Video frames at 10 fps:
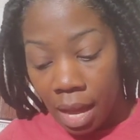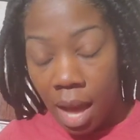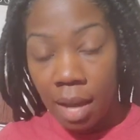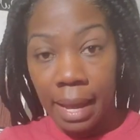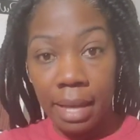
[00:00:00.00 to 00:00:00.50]

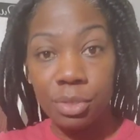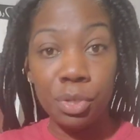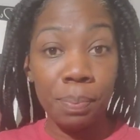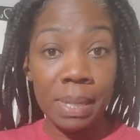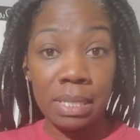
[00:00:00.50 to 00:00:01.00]
I got
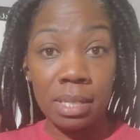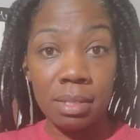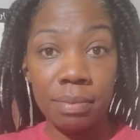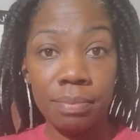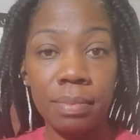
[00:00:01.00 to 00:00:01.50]
2
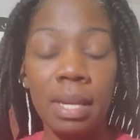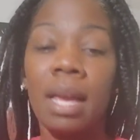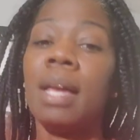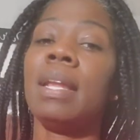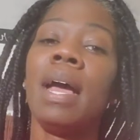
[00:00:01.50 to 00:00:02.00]
pieces,
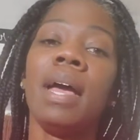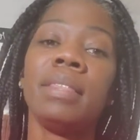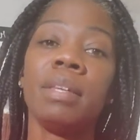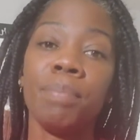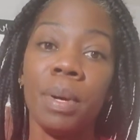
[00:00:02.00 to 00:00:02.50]
and I had
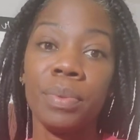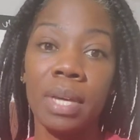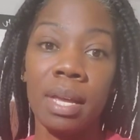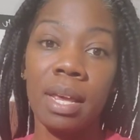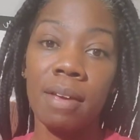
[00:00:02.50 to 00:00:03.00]
them both
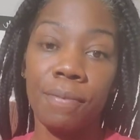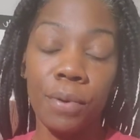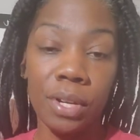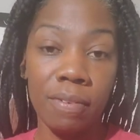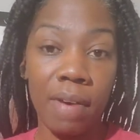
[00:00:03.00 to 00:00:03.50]
cut at
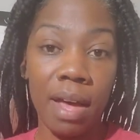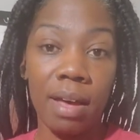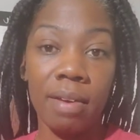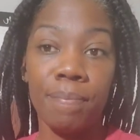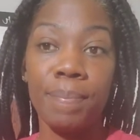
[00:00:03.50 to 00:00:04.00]

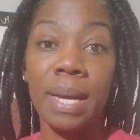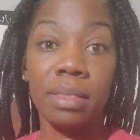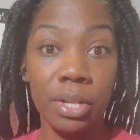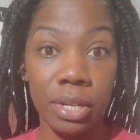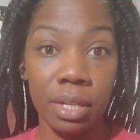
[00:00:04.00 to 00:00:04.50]
45 by
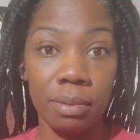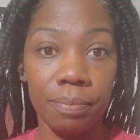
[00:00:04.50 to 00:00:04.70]
30.